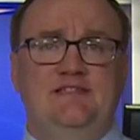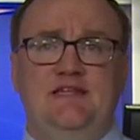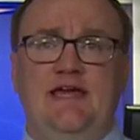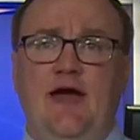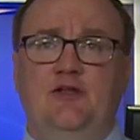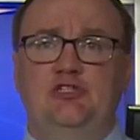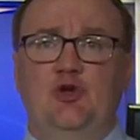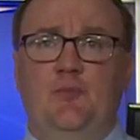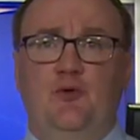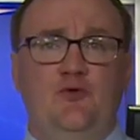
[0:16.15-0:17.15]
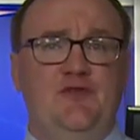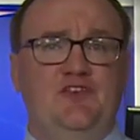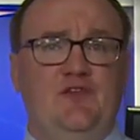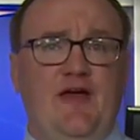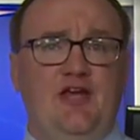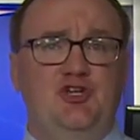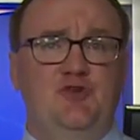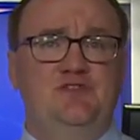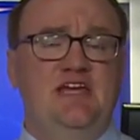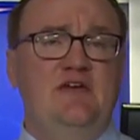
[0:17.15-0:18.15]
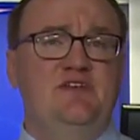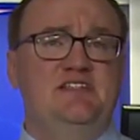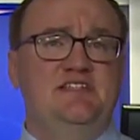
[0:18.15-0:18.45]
City Council approved the selection of Davis